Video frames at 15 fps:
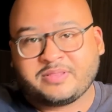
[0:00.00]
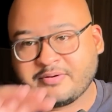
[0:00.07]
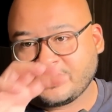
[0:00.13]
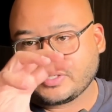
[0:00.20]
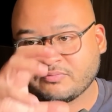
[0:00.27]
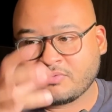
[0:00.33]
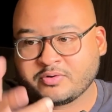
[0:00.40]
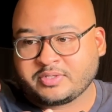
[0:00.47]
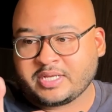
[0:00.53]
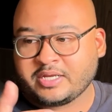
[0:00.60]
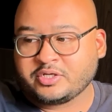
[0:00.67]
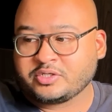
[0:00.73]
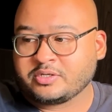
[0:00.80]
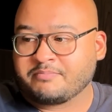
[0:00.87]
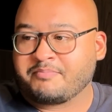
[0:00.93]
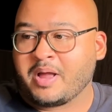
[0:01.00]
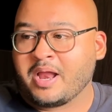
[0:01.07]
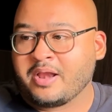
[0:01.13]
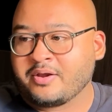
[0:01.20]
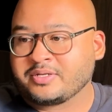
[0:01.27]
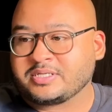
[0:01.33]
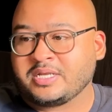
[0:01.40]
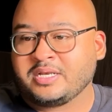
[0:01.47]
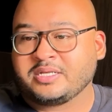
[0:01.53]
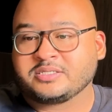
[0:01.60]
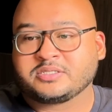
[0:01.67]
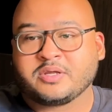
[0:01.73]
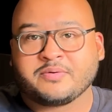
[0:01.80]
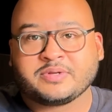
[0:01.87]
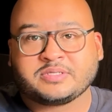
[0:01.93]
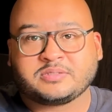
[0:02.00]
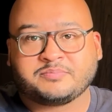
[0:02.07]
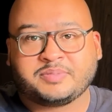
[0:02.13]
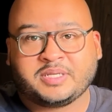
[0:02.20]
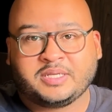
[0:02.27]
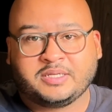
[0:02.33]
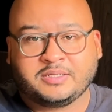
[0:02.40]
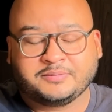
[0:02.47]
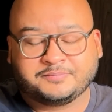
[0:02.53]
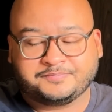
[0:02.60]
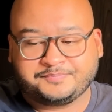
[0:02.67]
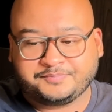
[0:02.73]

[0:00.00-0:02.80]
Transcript: There is a rotation of buyers. It is going to be